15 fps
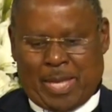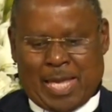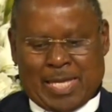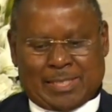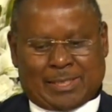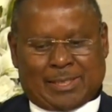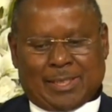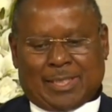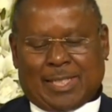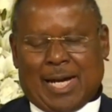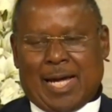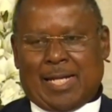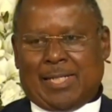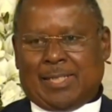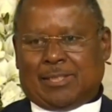
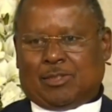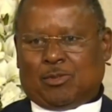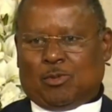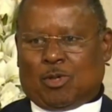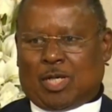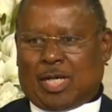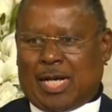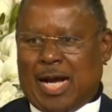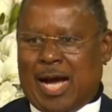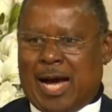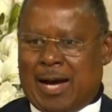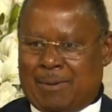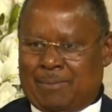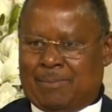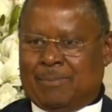basically to
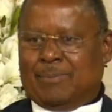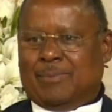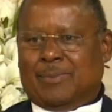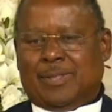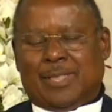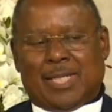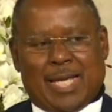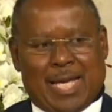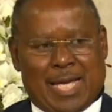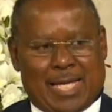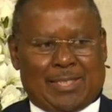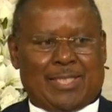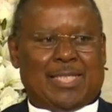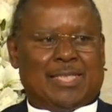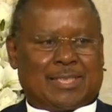come
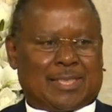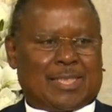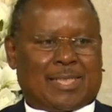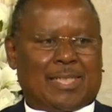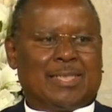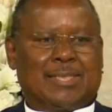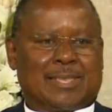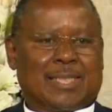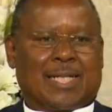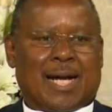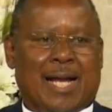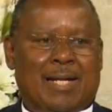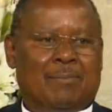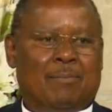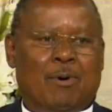at this
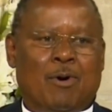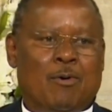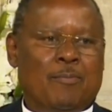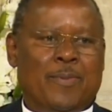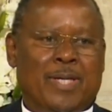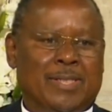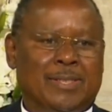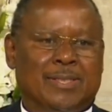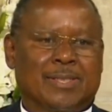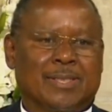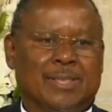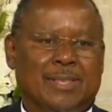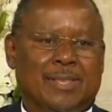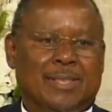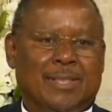critical
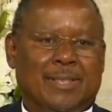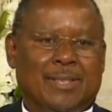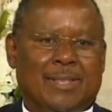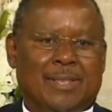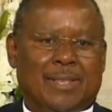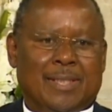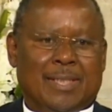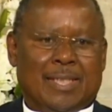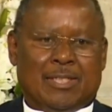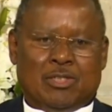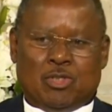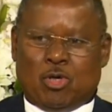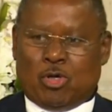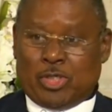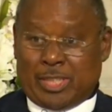moment
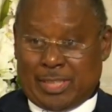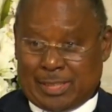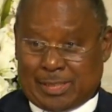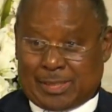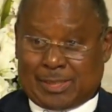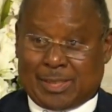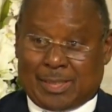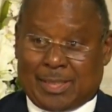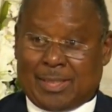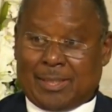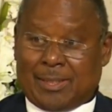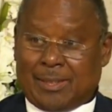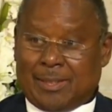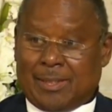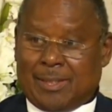in your
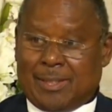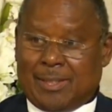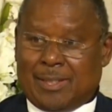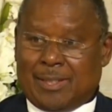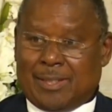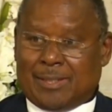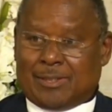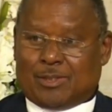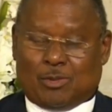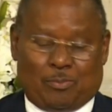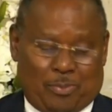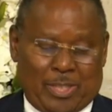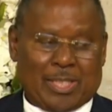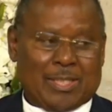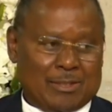history
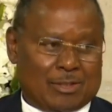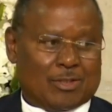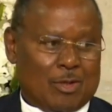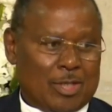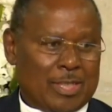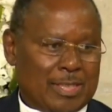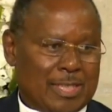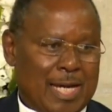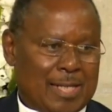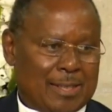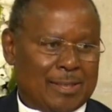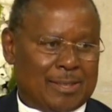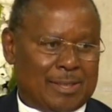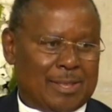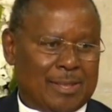to be in
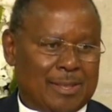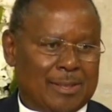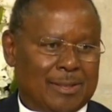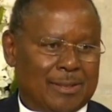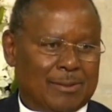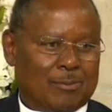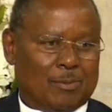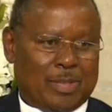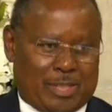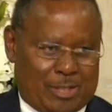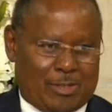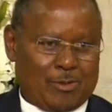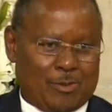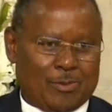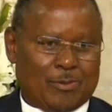solidarity
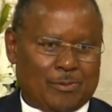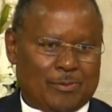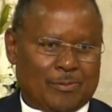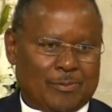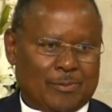with you.